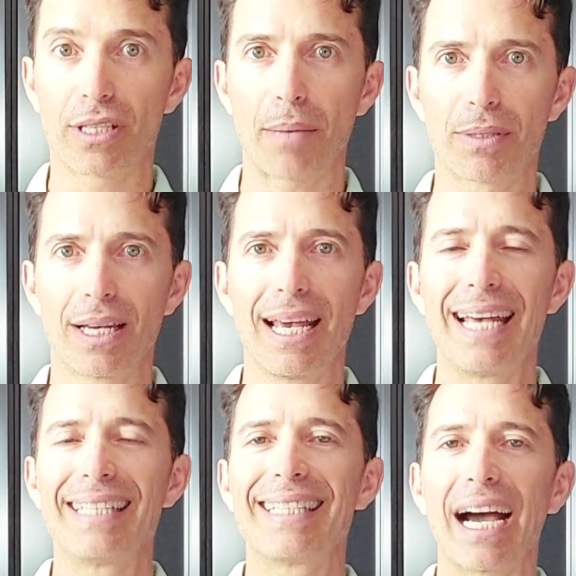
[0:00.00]
steps,
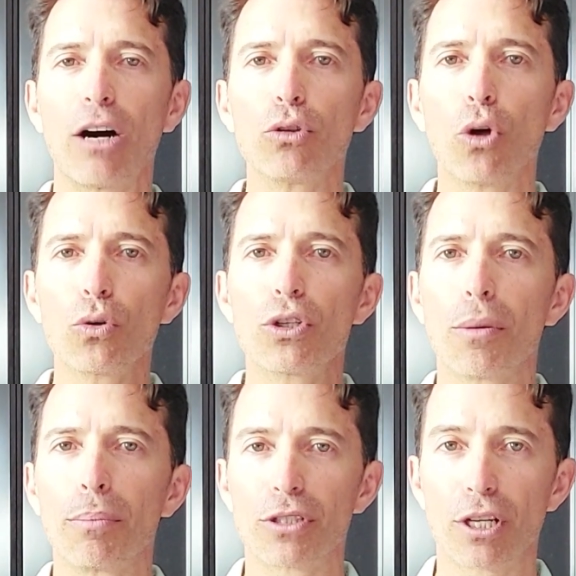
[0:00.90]
download
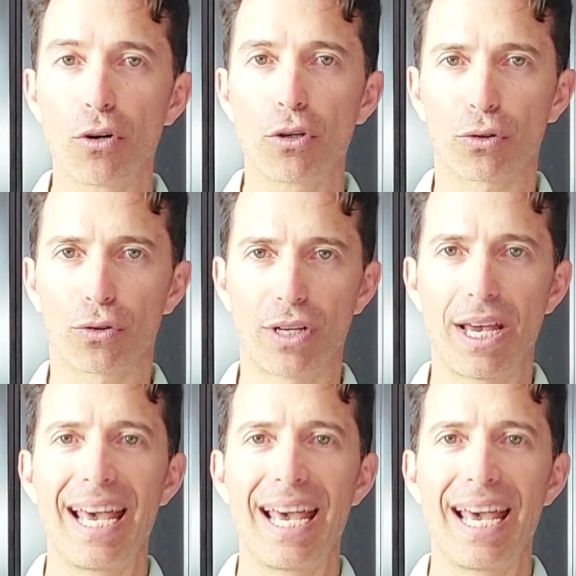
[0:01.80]
the materials,